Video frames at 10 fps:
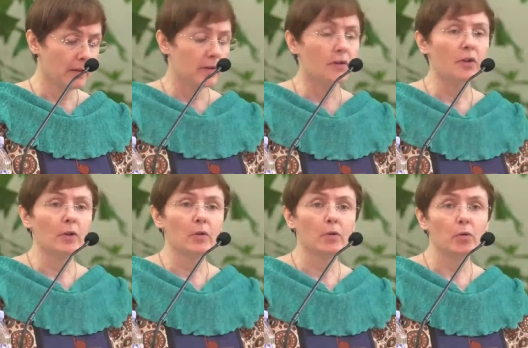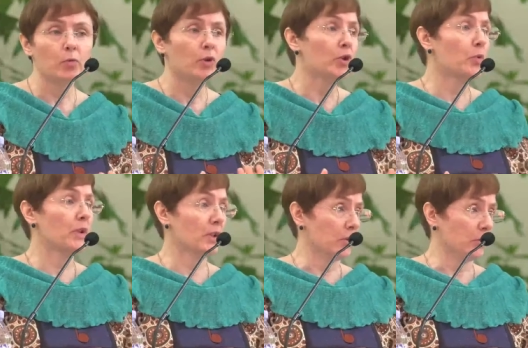So what do?
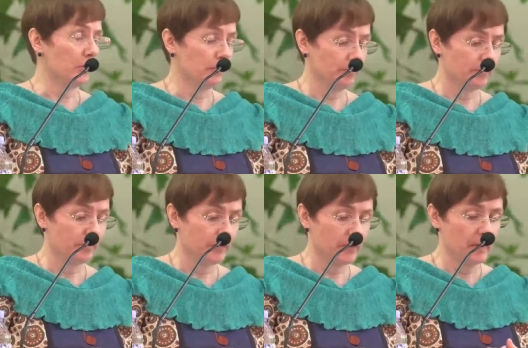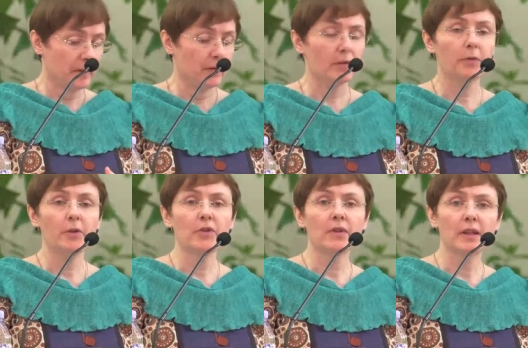The
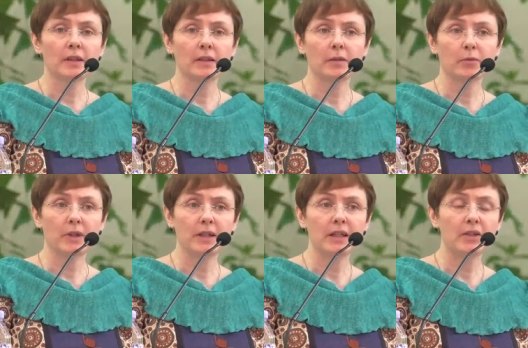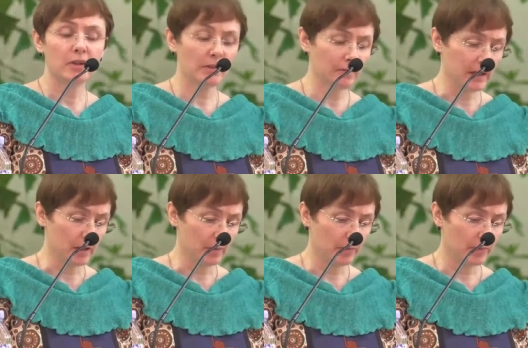first thing we need to
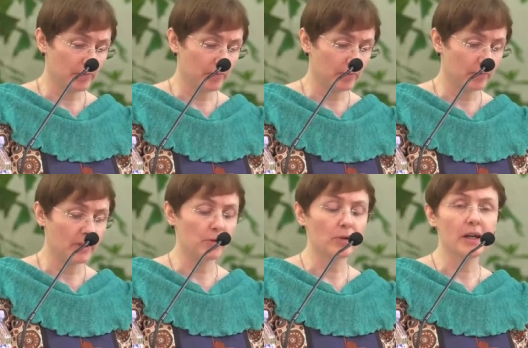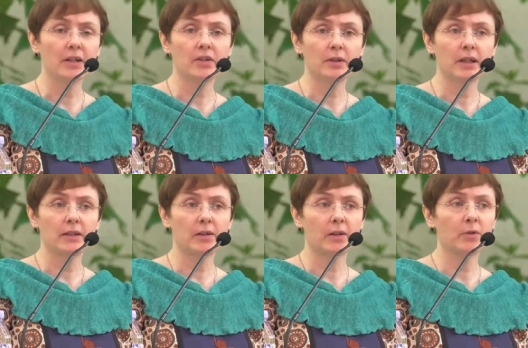develop when trying to get
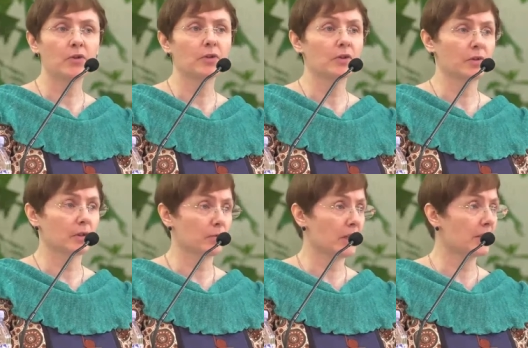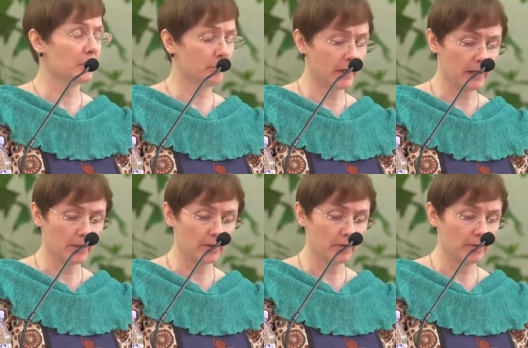closer to the great
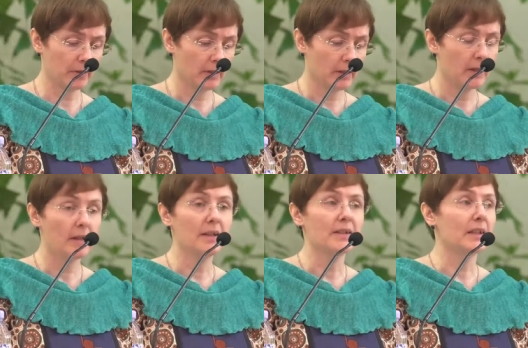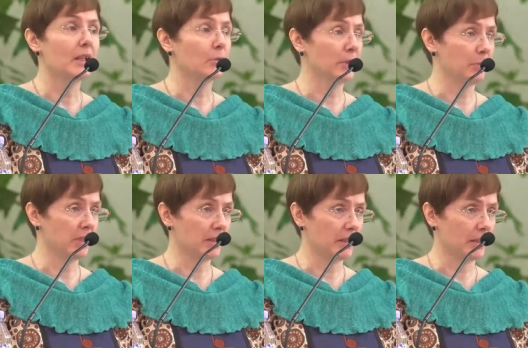compassion is
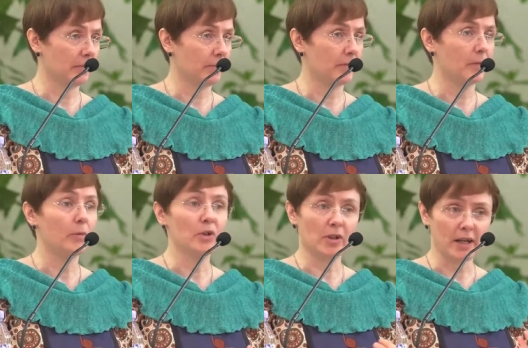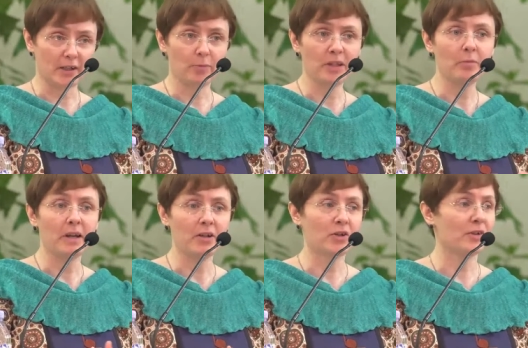equanimity, which has been
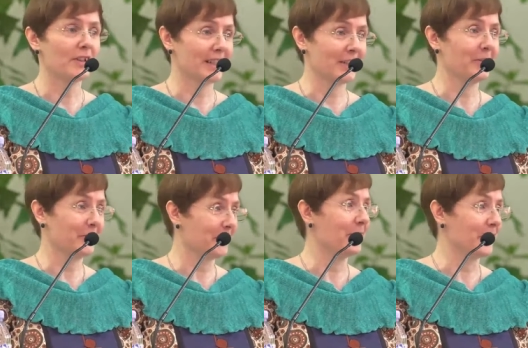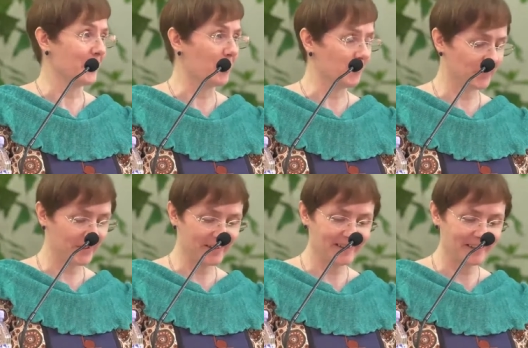mentioned here very often,
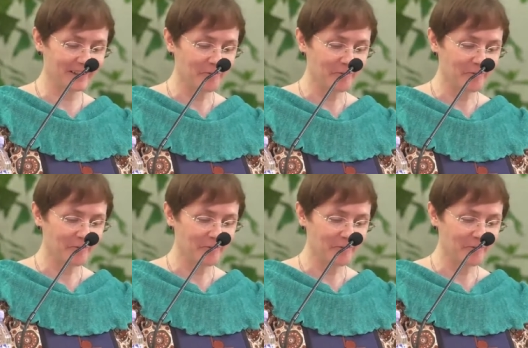I think.